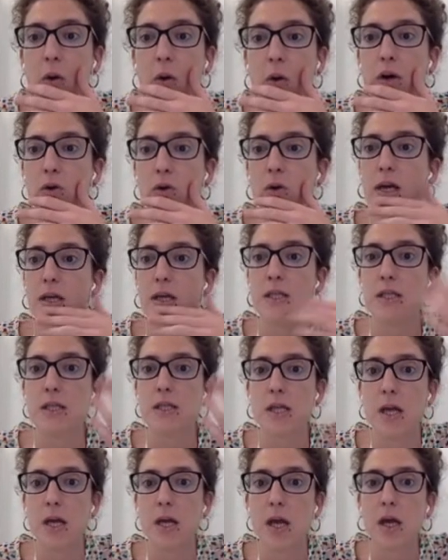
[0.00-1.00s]
you can
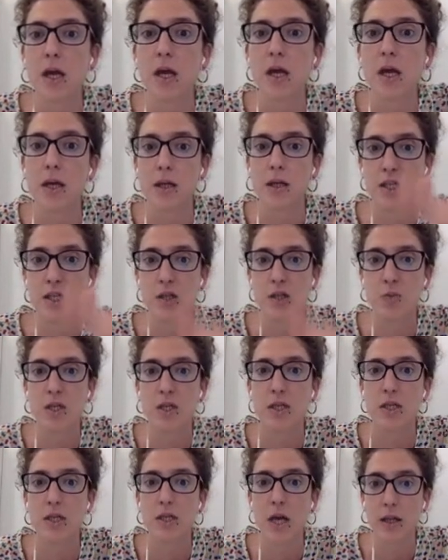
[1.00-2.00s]
see the
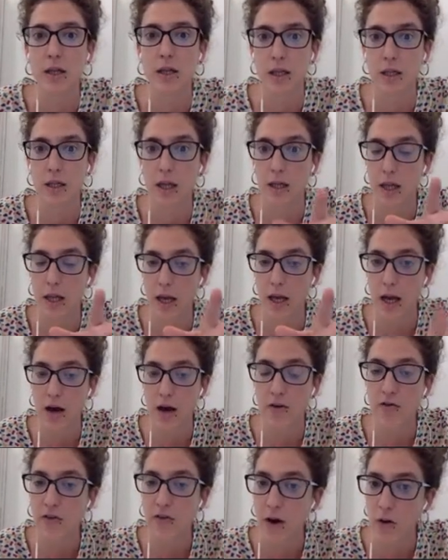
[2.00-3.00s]
species that they
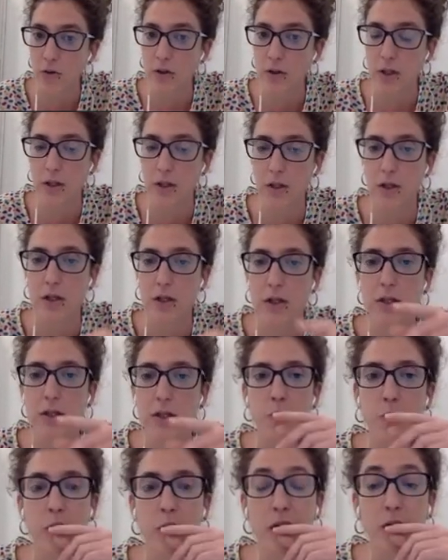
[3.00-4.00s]
have found in this
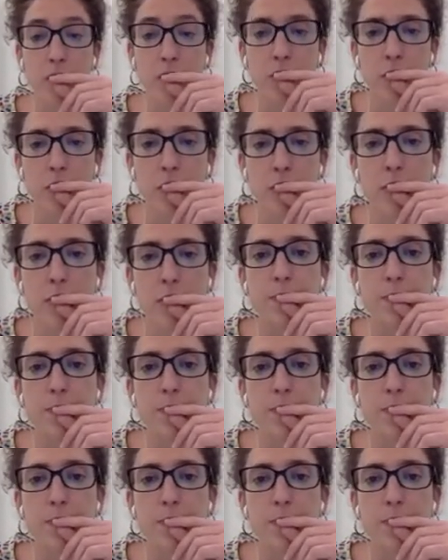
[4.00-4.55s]
pet food,